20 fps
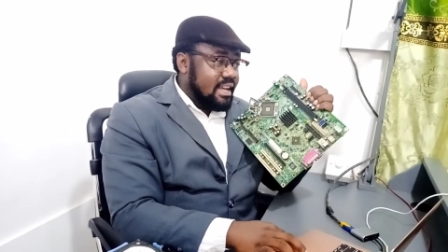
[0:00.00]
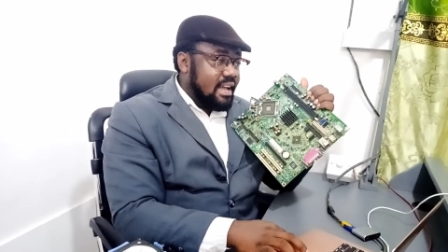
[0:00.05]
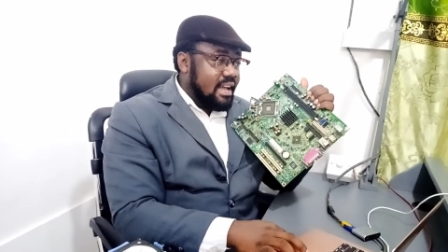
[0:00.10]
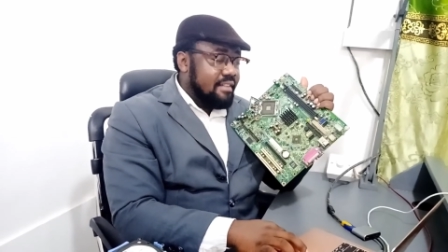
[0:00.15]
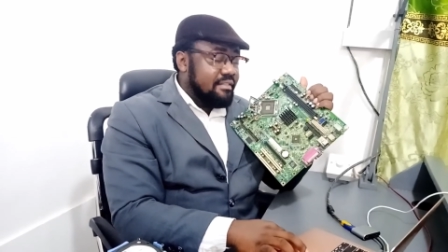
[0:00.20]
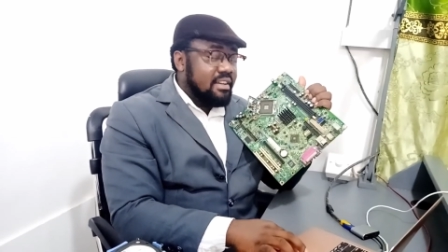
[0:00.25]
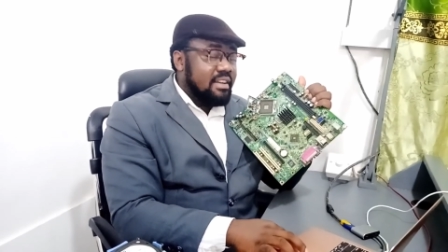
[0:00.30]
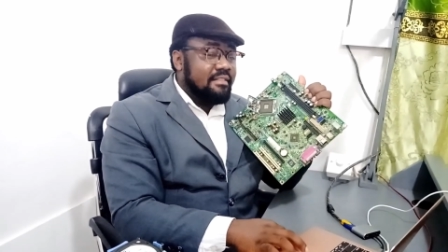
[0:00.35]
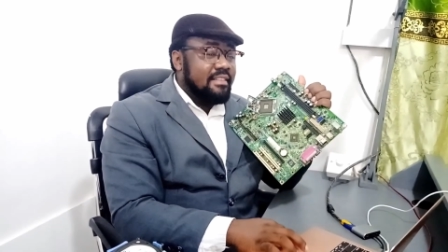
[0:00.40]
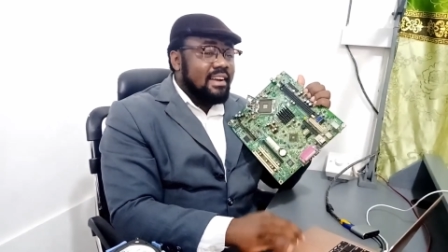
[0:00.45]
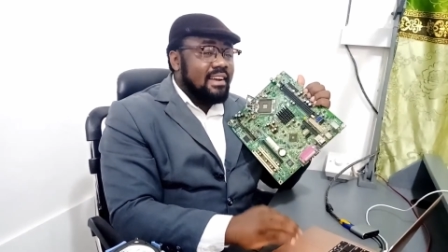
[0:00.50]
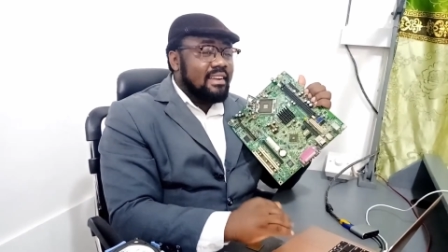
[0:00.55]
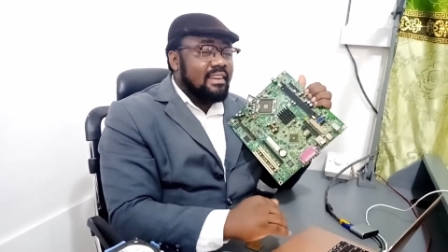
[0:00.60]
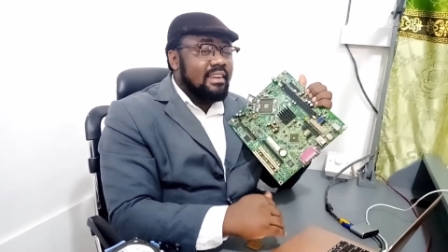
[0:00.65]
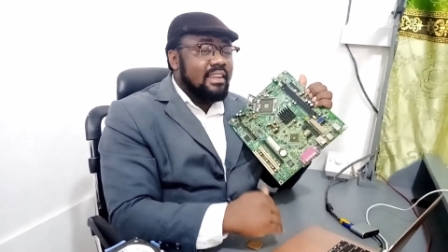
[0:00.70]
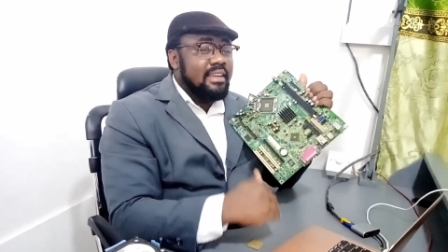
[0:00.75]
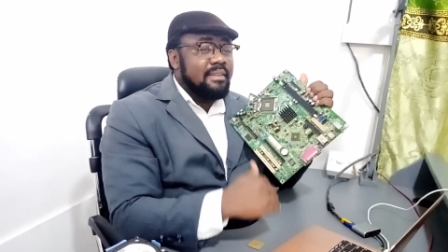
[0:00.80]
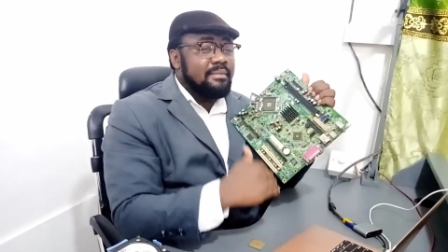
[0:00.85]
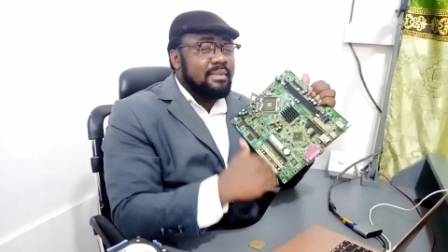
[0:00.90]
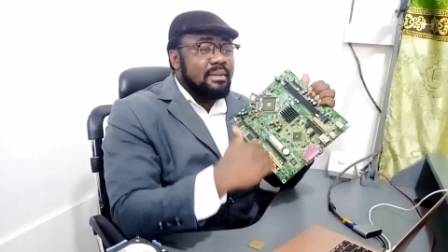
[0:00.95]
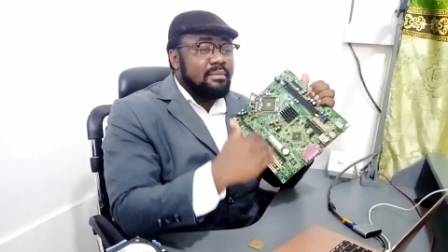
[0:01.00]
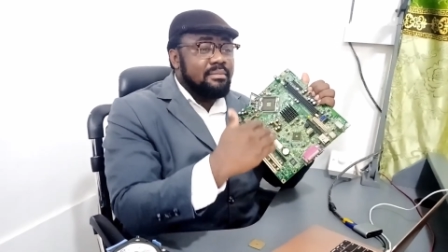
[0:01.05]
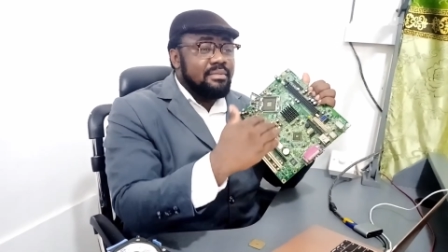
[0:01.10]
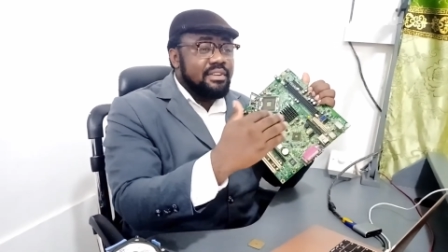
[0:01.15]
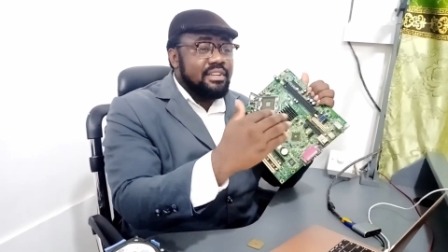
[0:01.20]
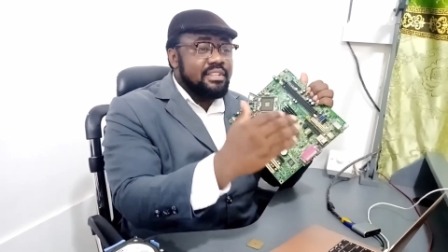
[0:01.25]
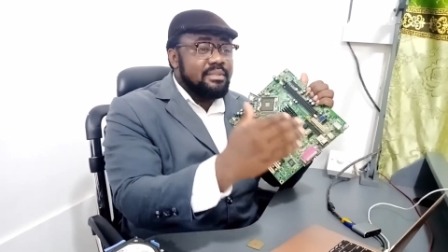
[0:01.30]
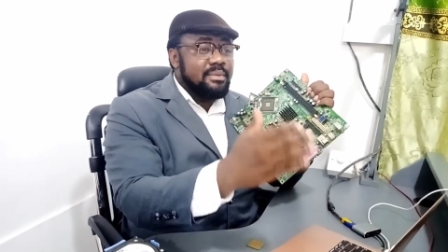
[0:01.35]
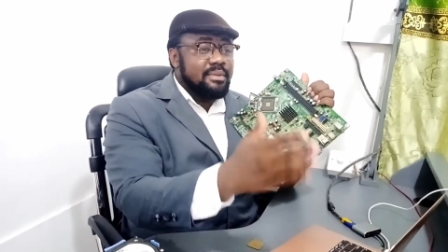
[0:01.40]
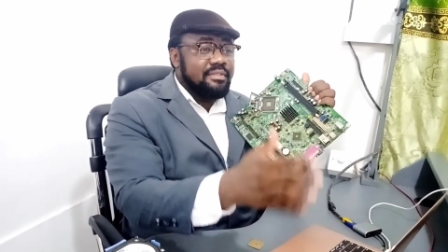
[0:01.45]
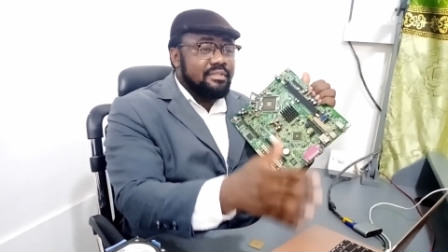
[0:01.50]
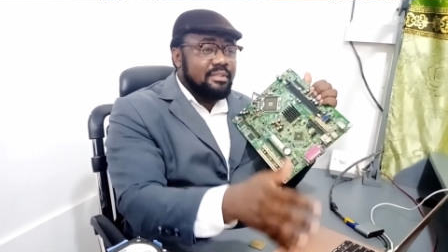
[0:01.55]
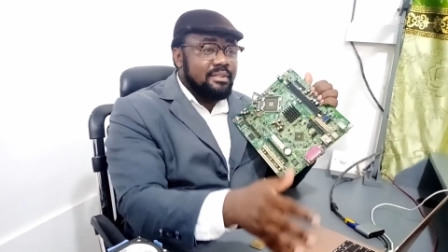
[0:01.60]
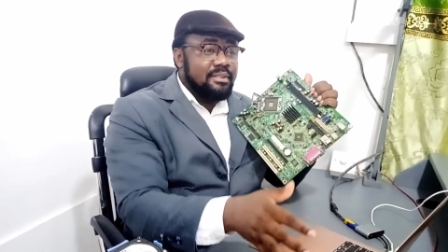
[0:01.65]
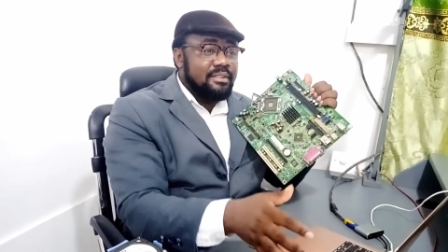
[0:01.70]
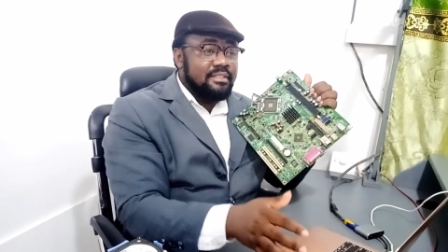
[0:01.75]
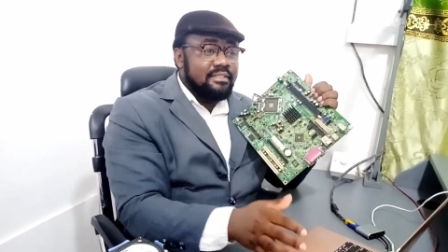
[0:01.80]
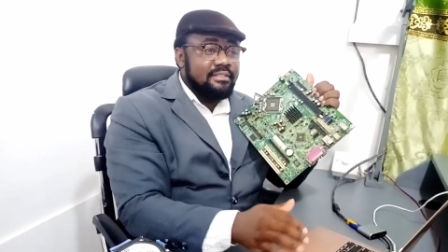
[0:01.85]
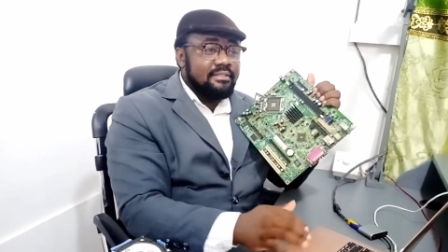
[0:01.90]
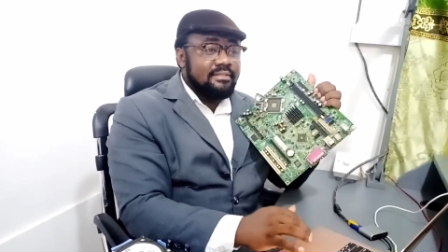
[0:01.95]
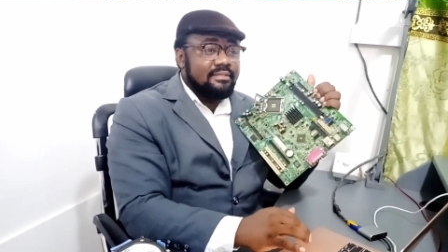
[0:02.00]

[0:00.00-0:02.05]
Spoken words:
Have you ever climbed a bridge before?